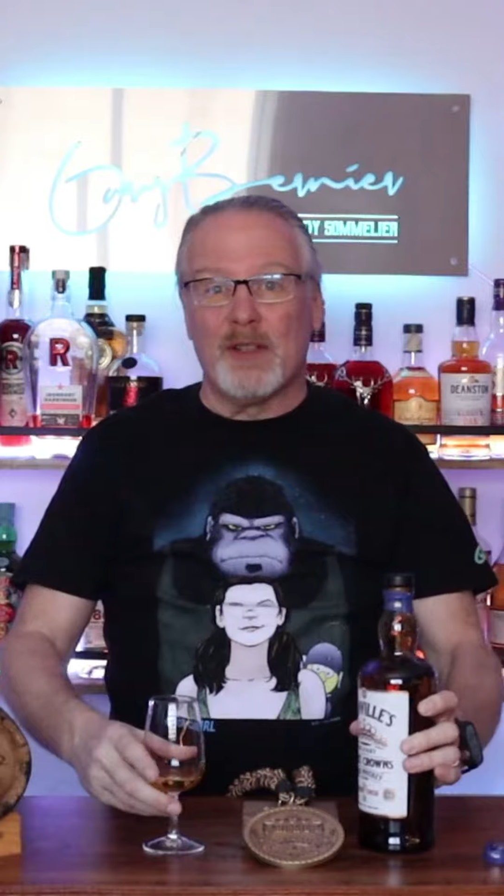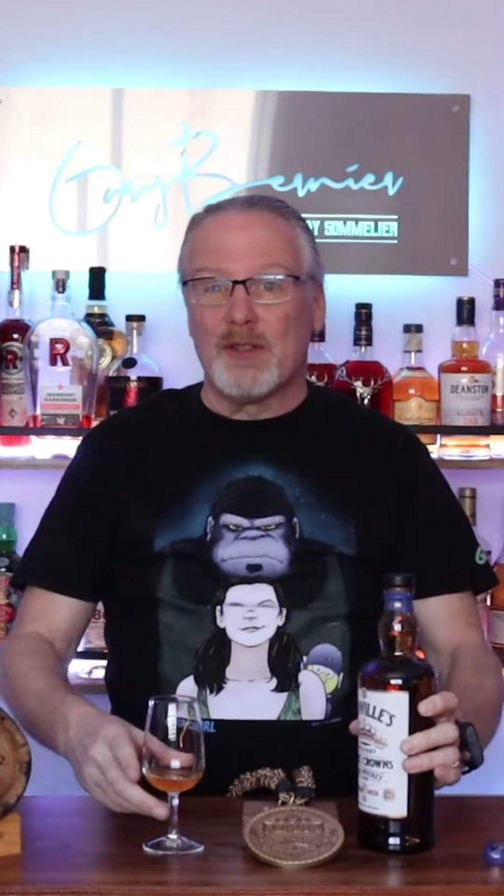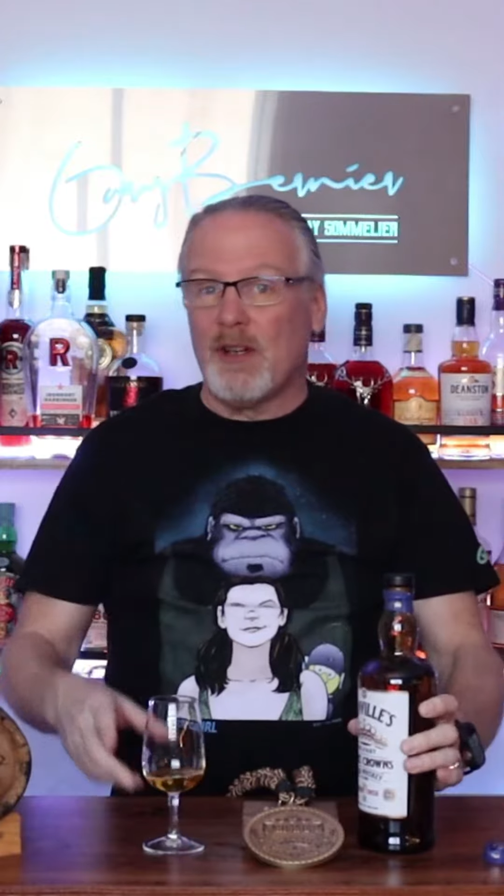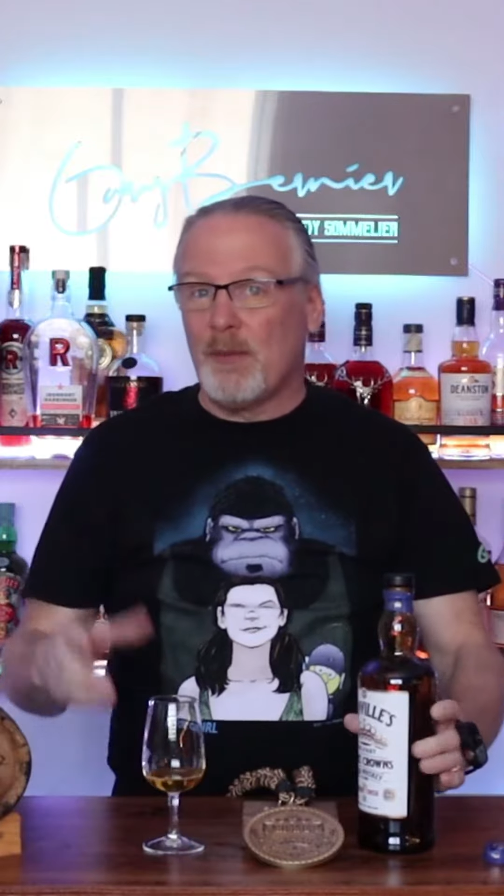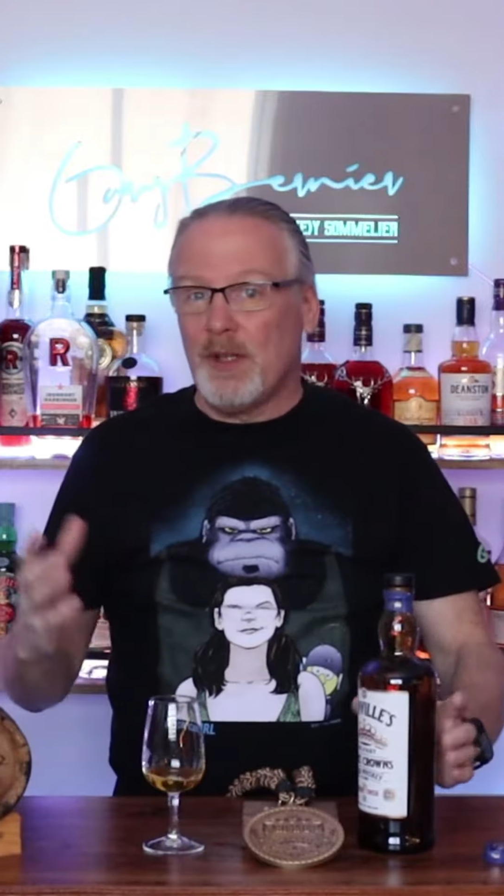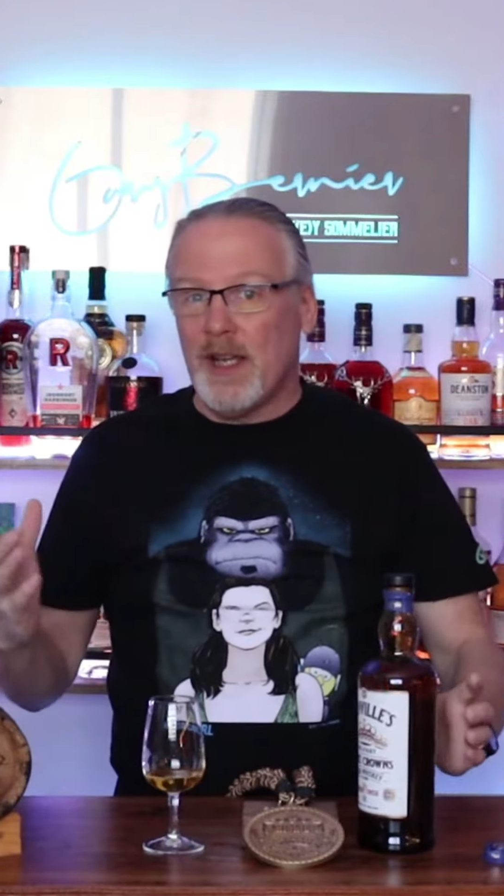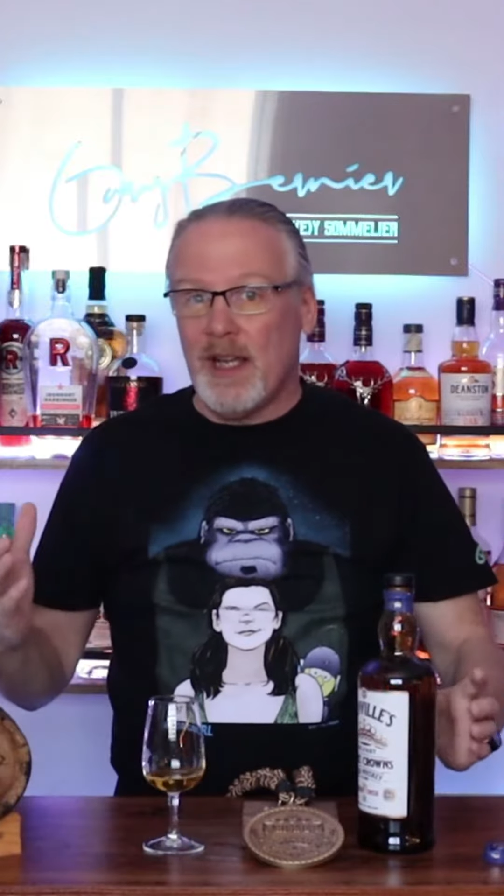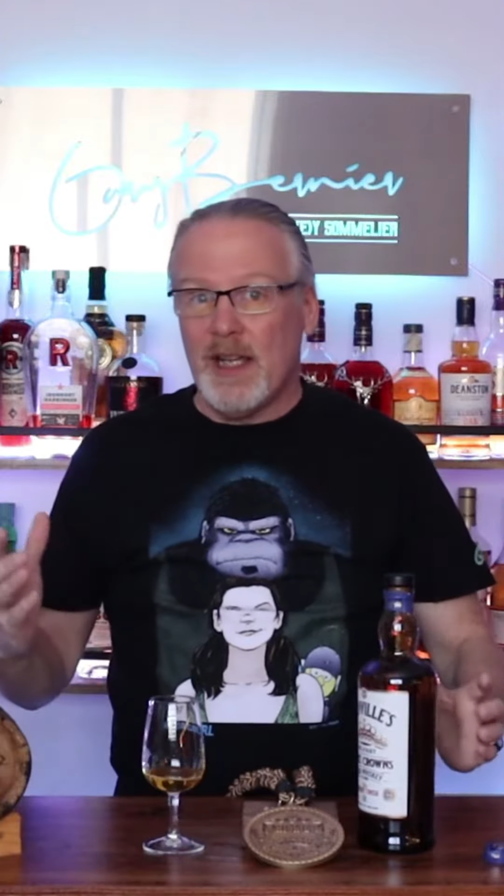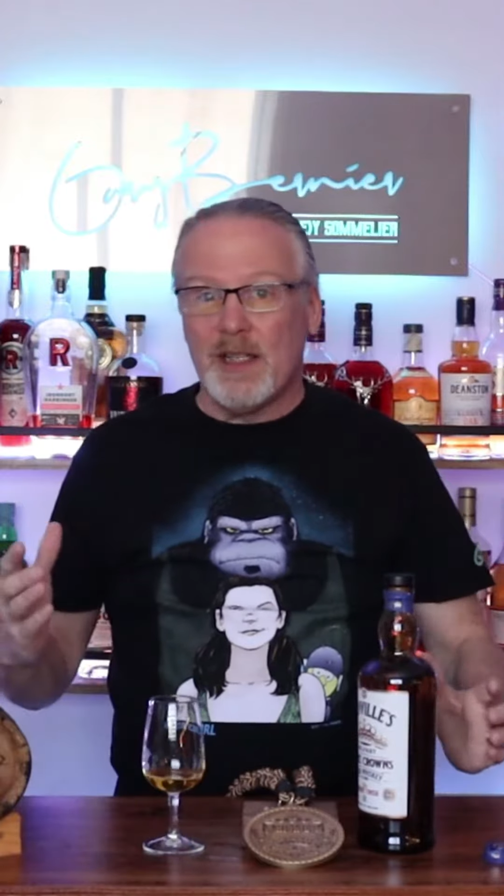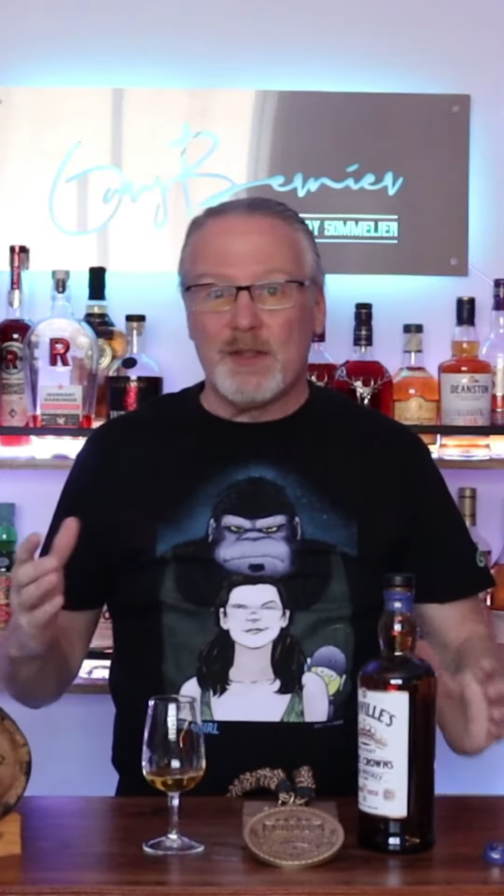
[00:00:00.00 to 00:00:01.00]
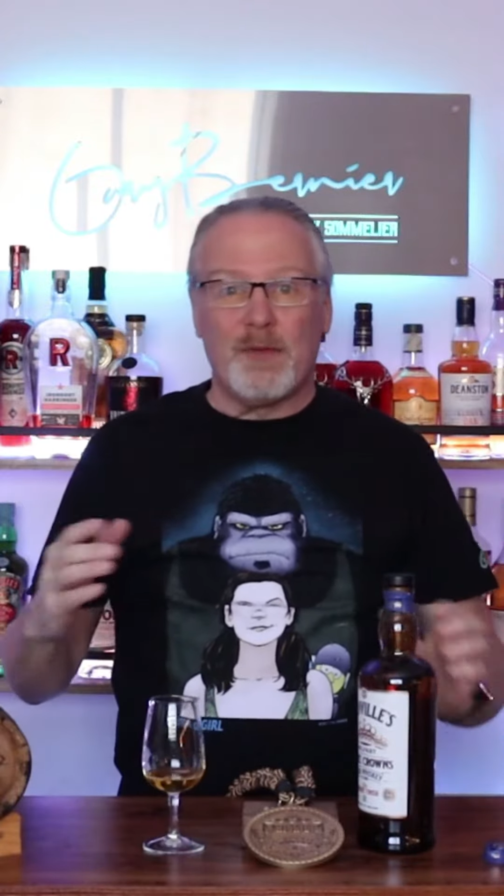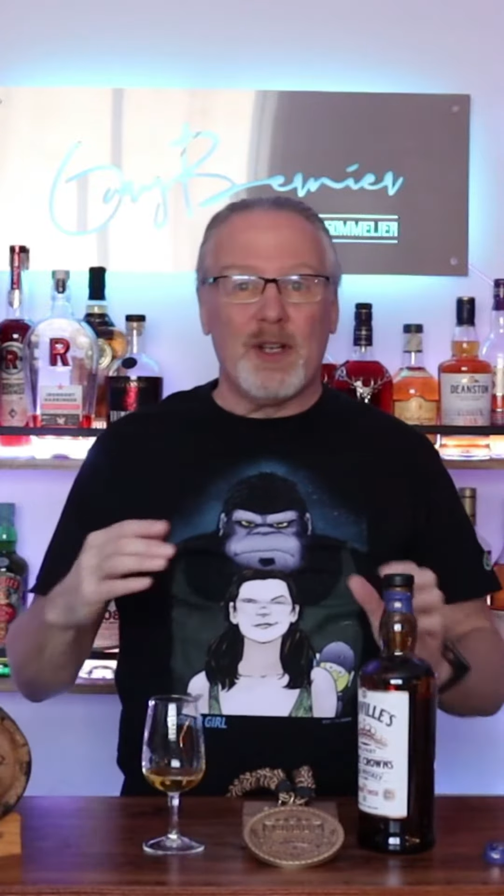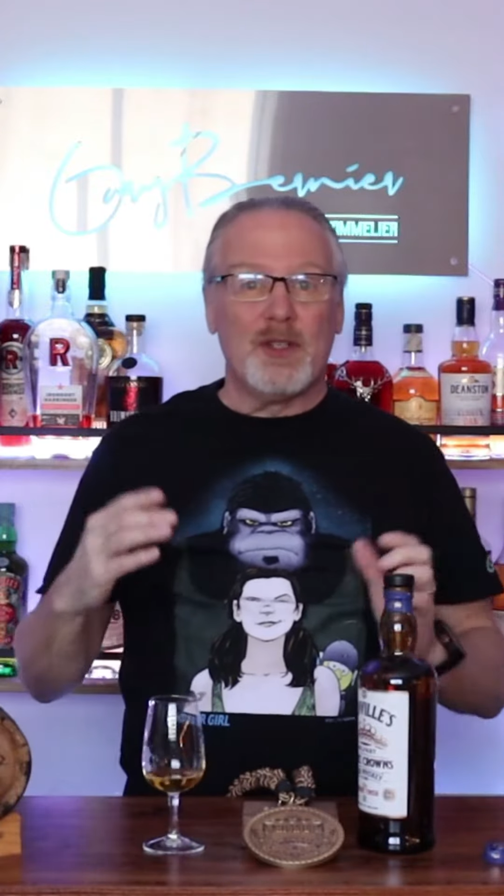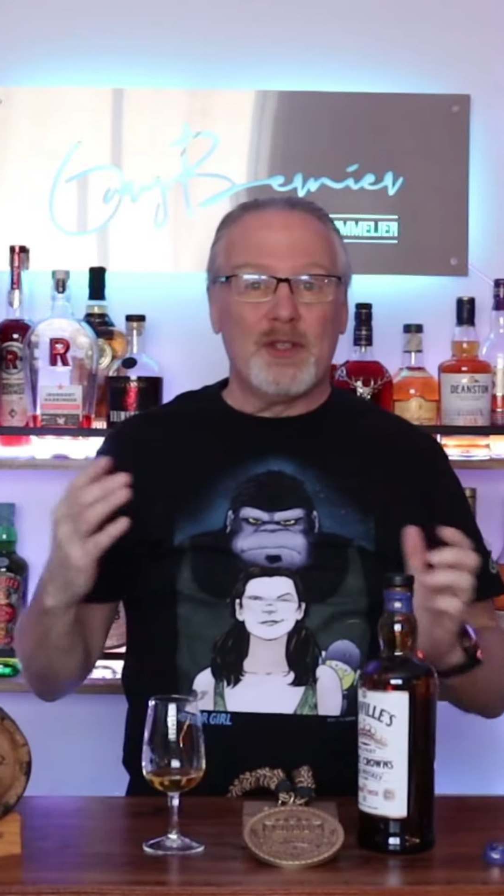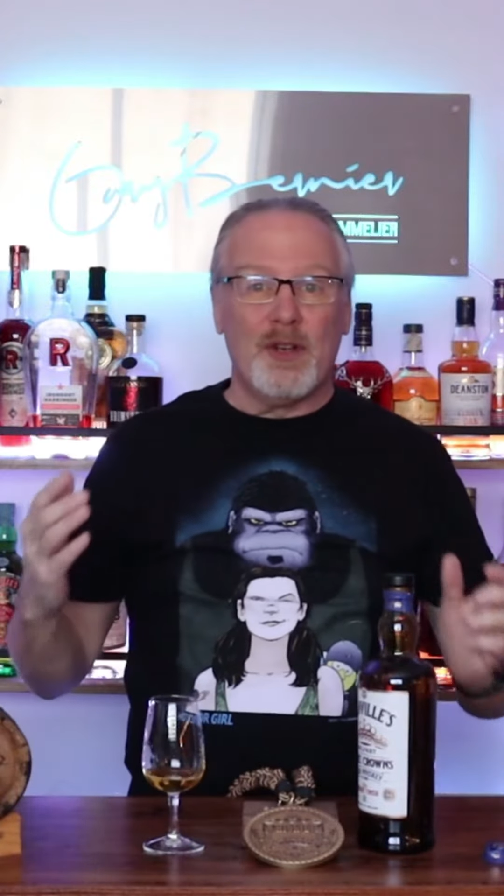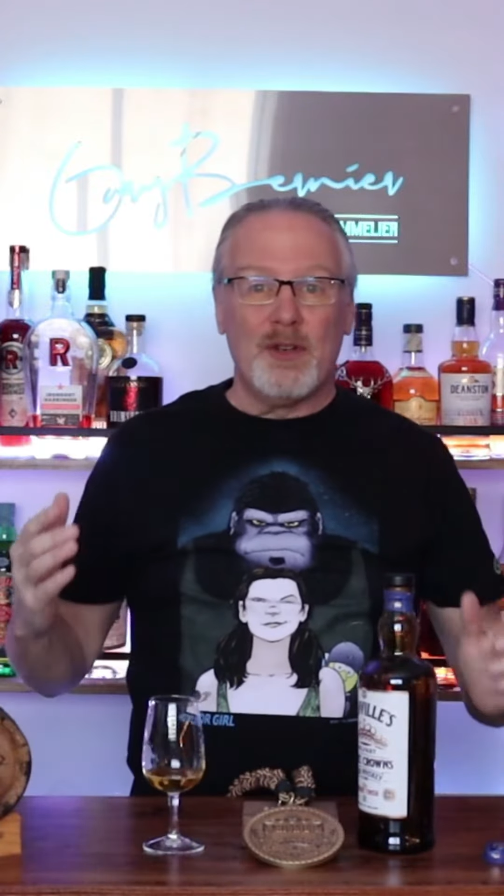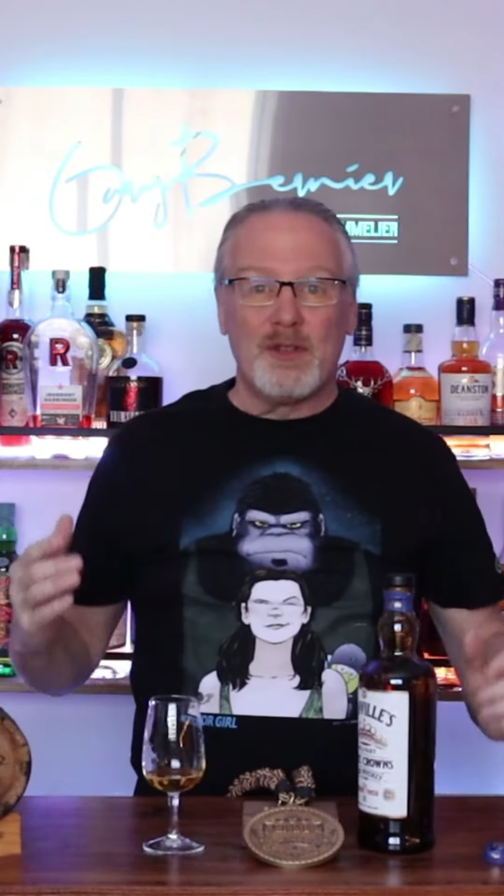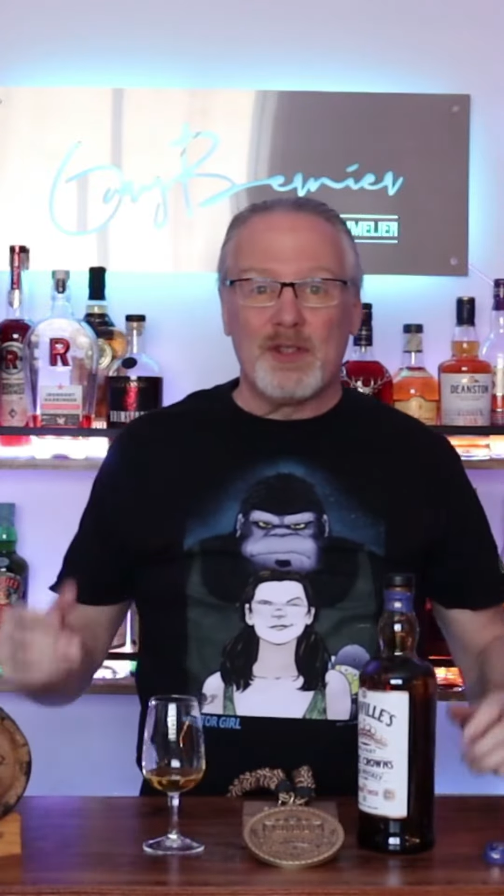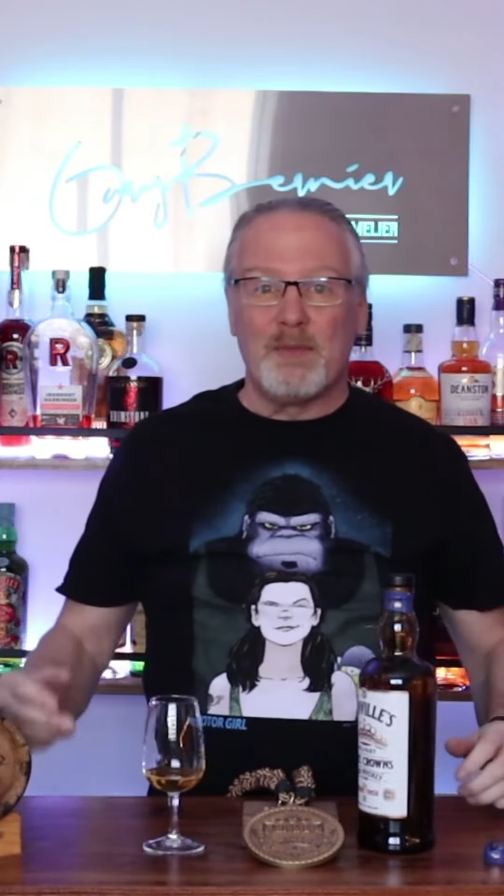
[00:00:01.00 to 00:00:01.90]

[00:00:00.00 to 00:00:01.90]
Scrambled eggs, French toast,